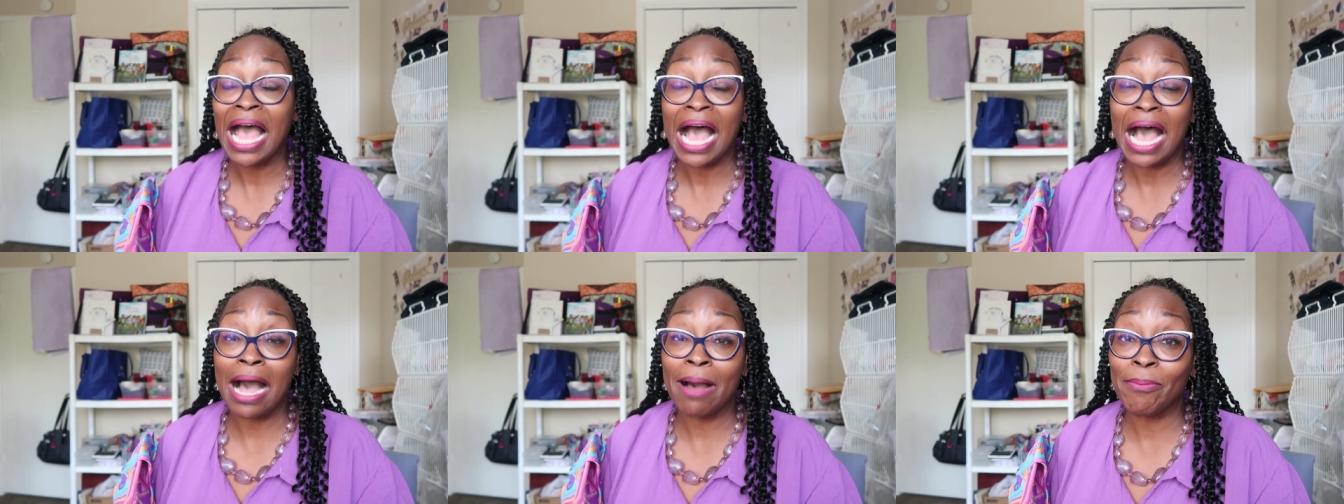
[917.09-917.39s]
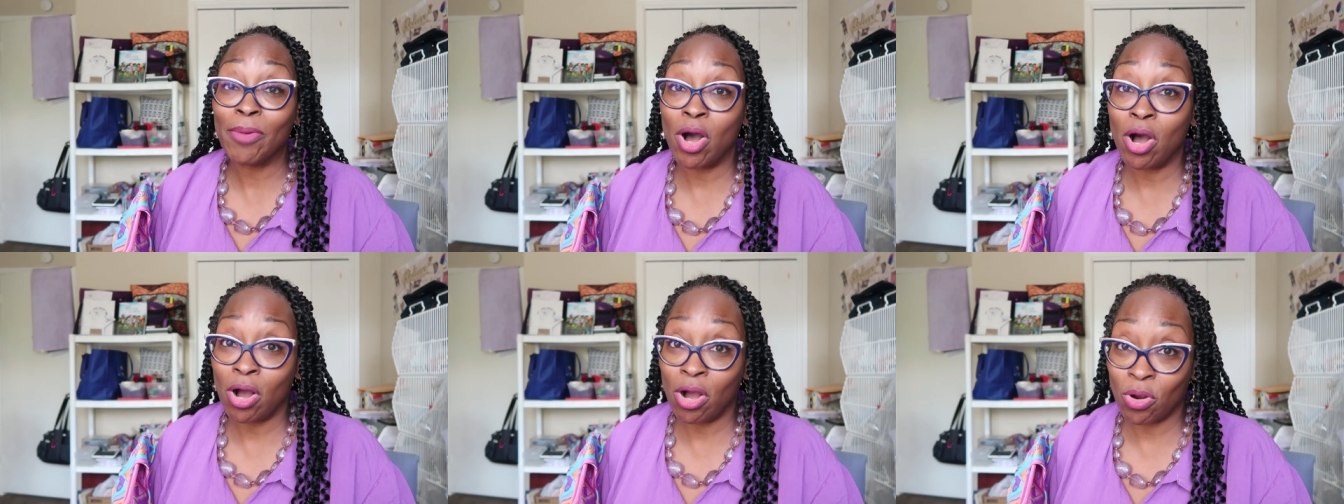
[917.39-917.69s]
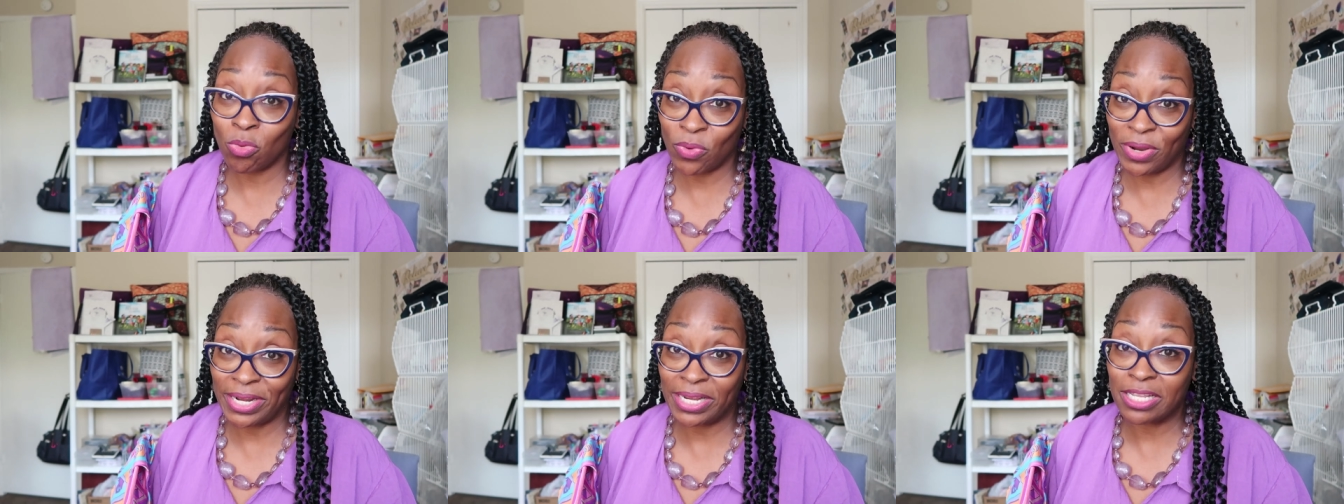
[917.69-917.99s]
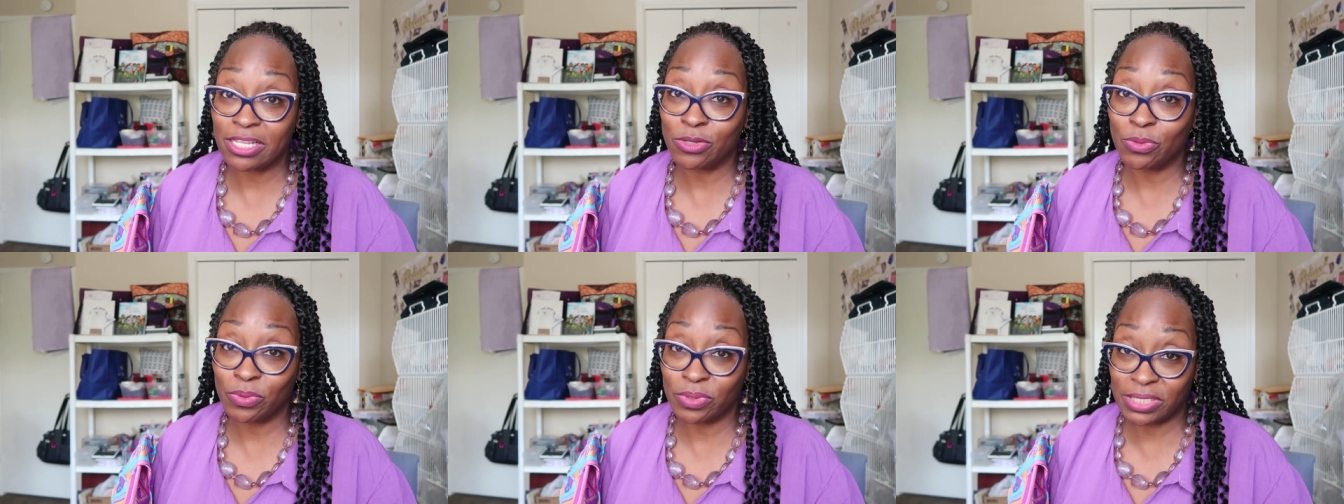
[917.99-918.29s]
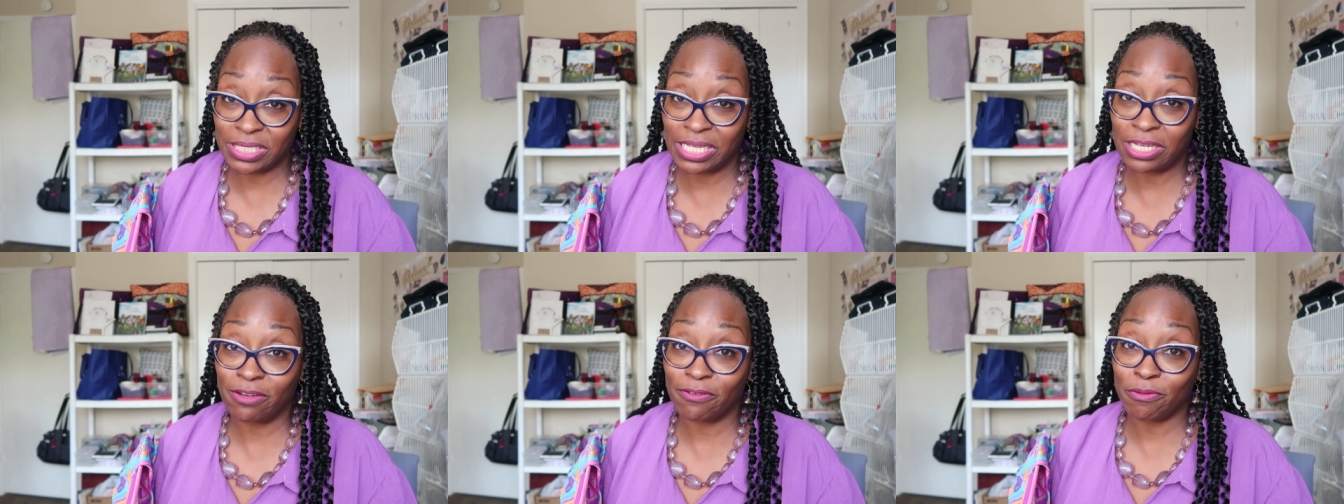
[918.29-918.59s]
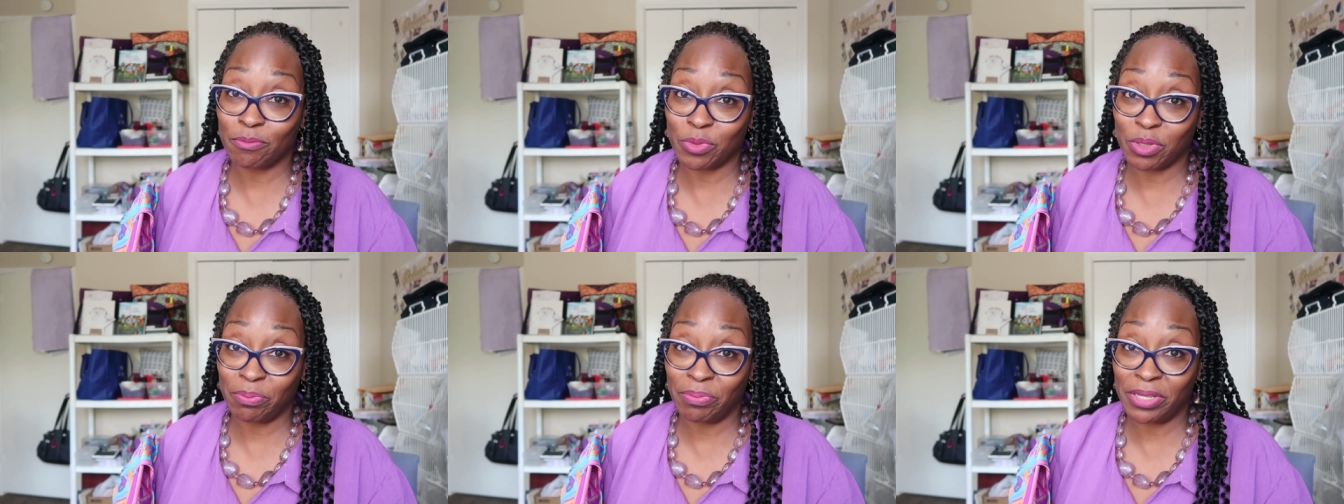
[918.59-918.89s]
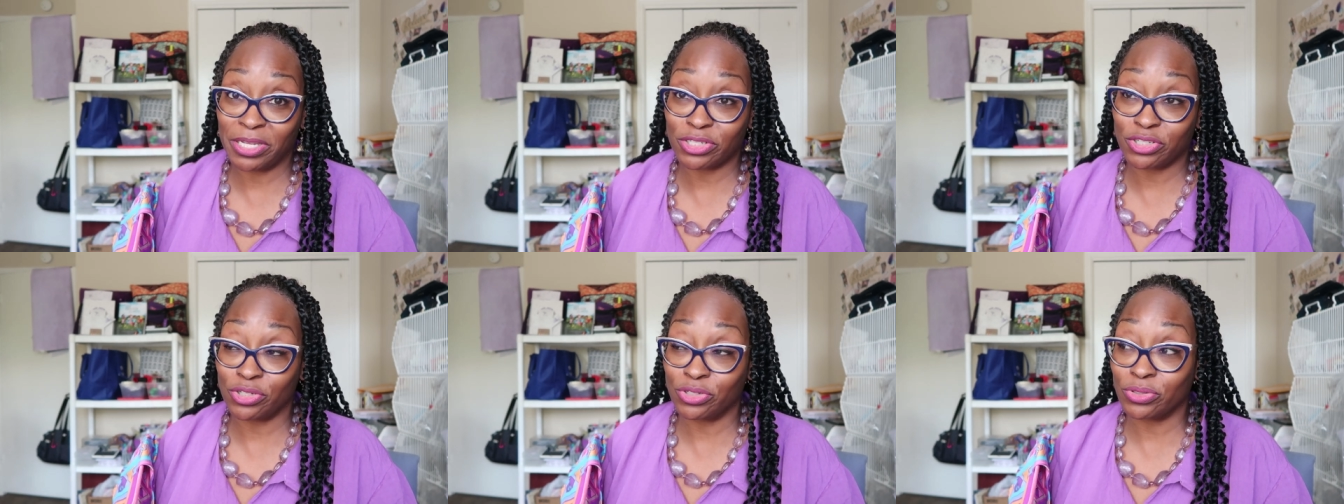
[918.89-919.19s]
I'm already you will tell from the
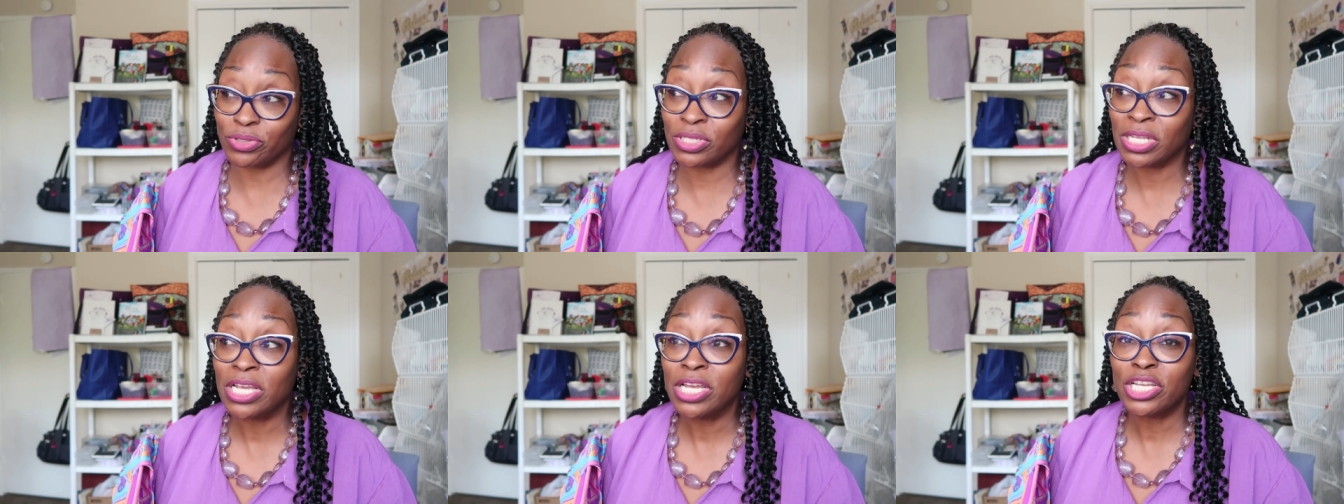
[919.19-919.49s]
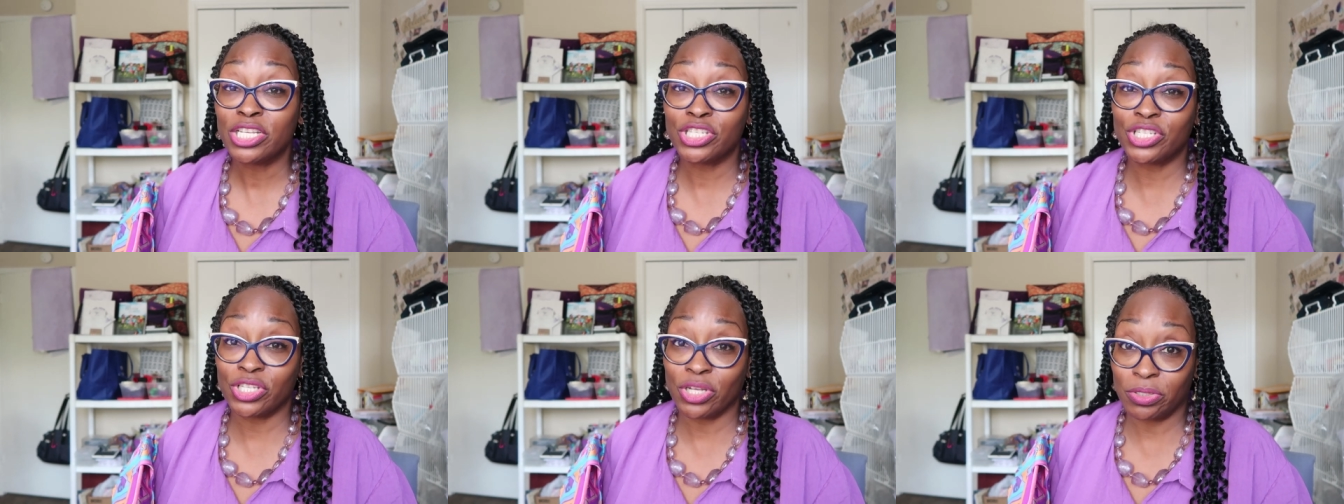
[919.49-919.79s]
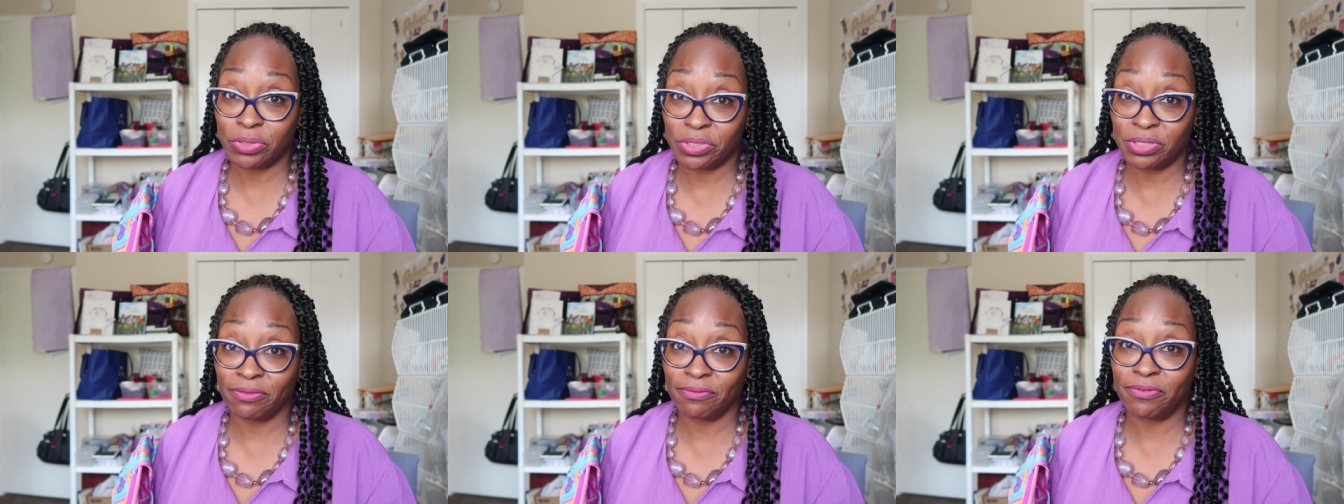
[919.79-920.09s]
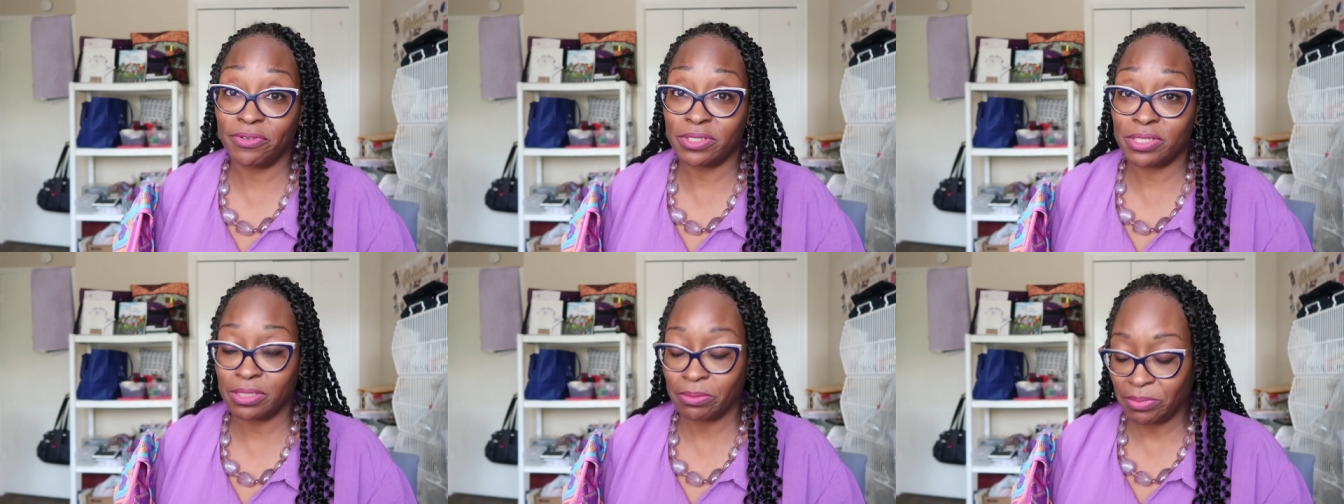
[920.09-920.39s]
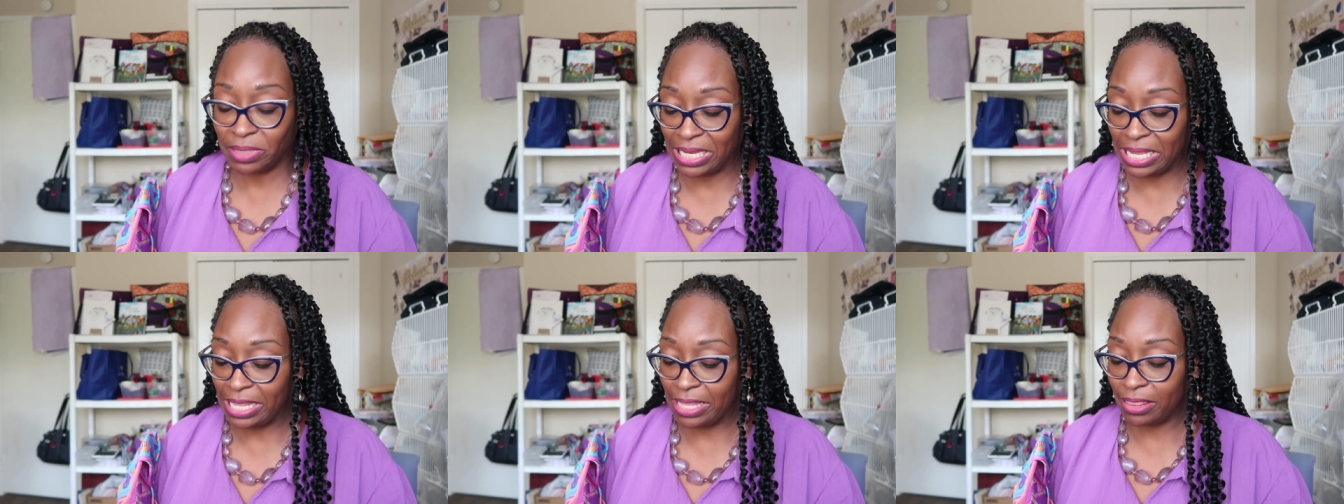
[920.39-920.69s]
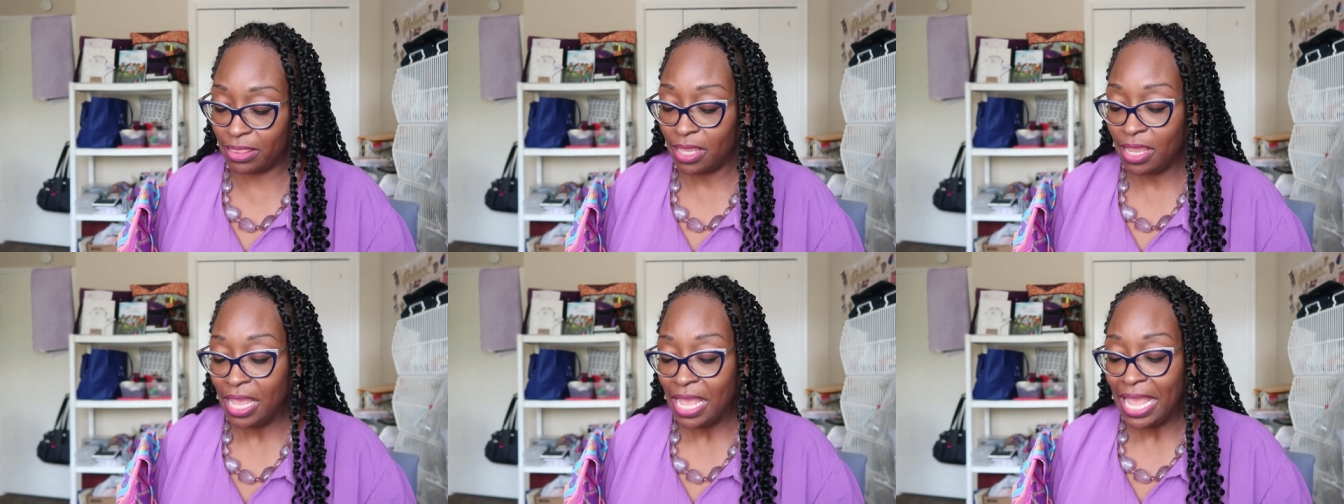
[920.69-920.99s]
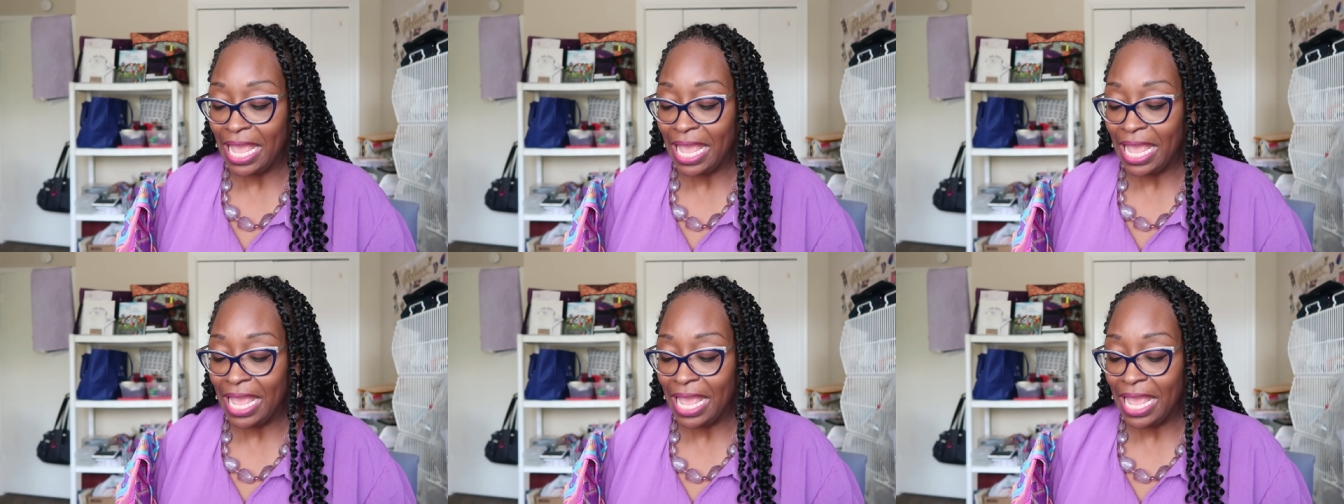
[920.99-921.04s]
pictures searching for some length